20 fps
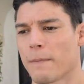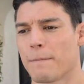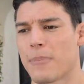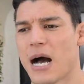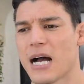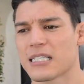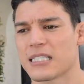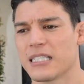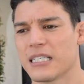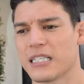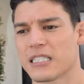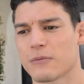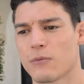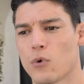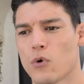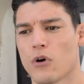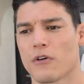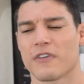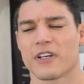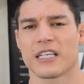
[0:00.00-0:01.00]
Boxing is
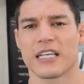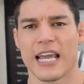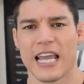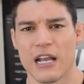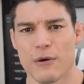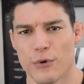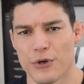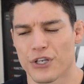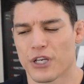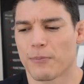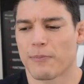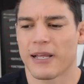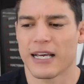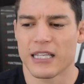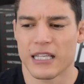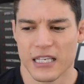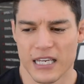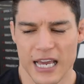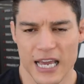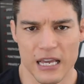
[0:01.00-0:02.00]
more of a game where you can
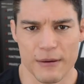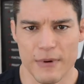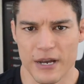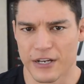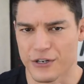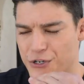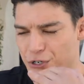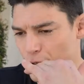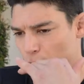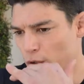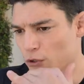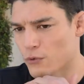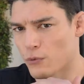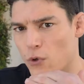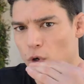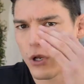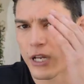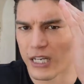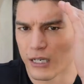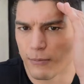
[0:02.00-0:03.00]
play the game. I can shoulder
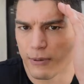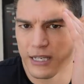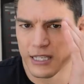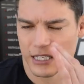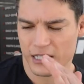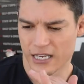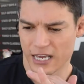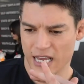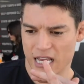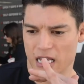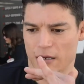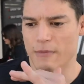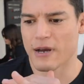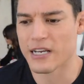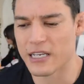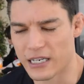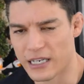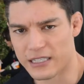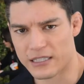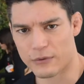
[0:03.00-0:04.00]
roll, I can play the game,
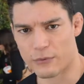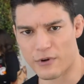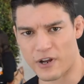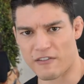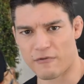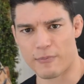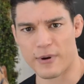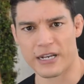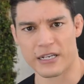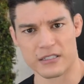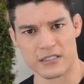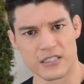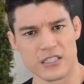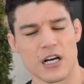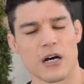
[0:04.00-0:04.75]
I can let the ref break us